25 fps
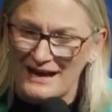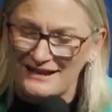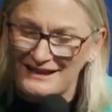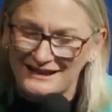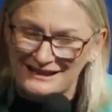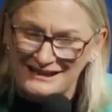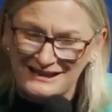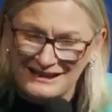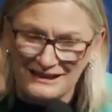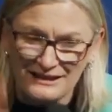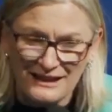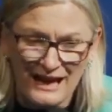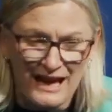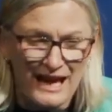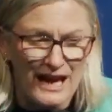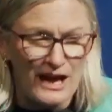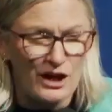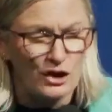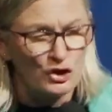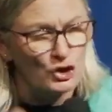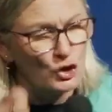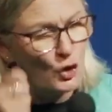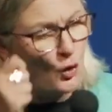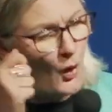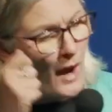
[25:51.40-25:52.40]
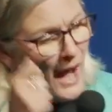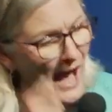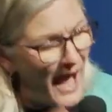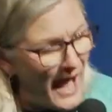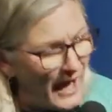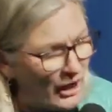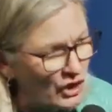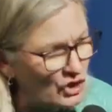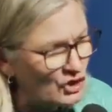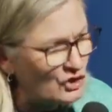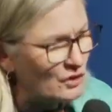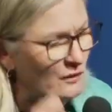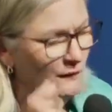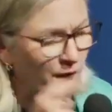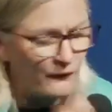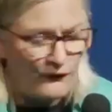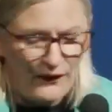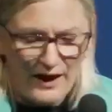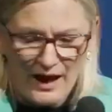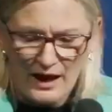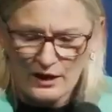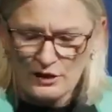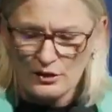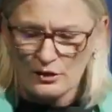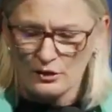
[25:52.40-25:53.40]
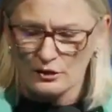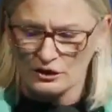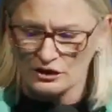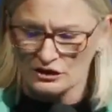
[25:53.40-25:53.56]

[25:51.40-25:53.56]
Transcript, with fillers: understand your actual value.